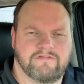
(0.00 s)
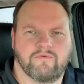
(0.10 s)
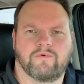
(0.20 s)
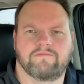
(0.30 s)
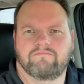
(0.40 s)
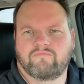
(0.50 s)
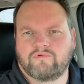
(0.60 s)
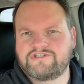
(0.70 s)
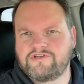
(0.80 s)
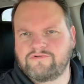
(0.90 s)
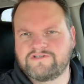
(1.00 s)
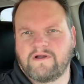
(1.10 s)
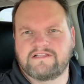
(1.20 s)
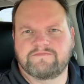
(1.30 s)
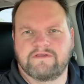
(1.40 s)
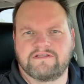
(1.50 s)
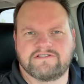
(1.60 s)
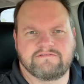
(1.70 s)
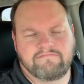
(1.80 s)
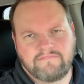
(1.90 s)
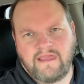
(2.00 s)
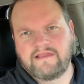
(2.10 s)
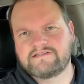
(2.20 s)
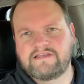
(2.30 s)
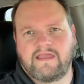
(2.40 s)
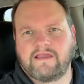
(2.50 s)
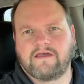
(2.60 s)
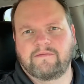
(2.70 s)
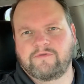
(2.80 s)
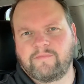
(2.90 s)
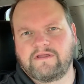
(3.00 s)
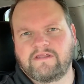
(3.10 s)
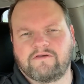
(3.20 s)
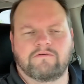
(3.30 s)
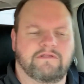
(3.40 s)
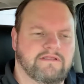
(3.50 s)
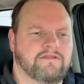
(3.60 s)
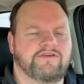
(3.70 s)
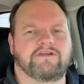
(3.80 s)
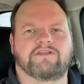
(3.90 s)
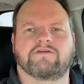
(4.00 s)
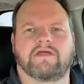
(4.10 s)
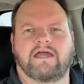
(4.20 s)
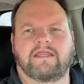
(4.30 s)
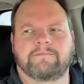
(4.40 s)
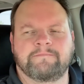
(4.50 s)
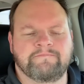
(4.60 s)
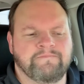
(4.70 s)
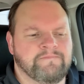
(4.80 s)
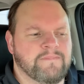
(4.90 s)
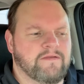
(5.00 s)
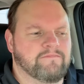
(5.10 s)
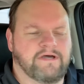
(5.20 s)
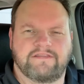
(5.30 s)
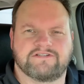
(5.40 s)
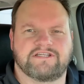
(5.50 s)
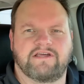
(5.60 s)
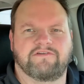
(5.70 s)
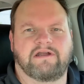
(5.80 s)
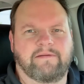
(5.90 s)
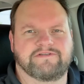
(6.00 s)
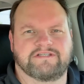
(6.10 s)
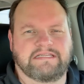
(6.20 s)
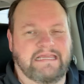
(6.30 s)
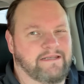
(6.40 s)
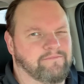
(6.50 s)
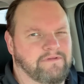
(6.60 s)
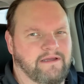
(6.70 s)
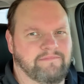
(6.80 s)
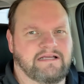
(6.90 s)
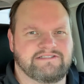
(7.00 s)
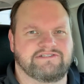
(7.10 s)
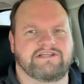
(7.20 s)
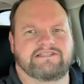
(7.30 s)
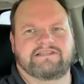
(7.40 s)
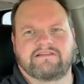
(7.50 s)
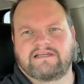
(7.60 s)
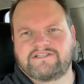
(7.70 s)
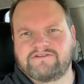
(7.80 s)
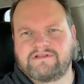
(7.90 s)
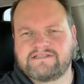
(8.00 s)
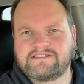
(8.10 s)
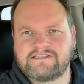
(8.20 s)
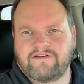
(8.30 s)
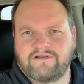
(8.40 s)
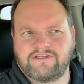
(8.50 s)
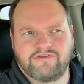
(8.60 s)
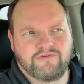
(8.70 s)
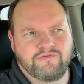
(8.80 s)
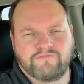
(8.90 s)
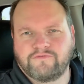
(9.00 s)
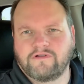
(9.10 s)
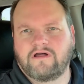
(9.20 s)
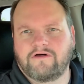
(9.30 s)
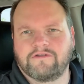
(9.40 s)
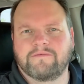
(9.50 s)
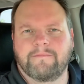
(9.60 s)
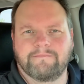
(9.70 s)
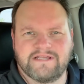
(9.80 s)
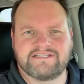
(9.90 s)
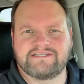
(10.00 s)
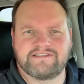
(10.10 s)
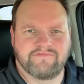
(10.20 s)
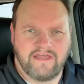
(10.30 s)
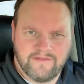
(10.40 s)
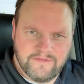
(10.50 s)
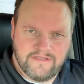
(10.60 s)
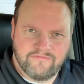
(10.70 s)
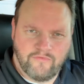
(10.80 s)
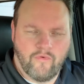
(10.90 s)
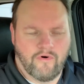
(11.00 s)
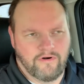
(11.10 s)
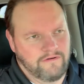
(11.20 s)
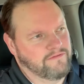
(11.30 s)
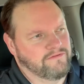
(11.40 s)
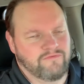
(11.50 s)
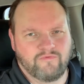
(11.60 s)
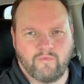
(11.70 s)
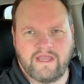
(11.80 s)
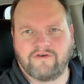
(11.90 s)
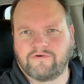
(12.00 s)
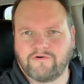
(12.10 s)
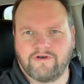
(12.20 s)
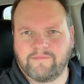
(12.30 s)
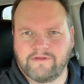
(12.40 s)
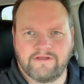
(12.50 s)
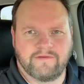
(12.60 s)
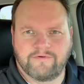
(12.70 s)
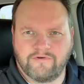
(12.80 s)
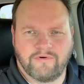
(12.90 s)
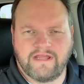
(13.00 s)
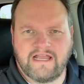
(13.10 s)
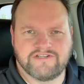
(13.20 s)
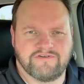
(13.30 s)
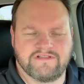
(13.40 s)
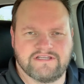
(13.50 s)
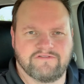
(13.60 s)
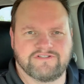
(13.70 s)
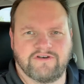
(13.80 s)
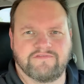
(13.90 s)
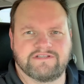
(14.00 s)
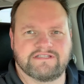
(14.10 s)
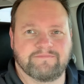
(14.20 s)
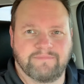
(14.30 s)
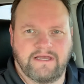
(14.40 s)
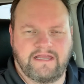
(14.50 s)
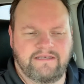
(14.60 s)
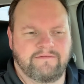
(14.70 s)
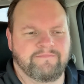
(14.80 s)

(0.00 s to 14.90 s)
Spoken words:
What should your response be? Just thanks and hang up, no big deal? You could do that. But there's another option, and I'm not suggesting that you necessarily do full-on business development for Waitr or Grubhub or DoorDash or any of these other services, but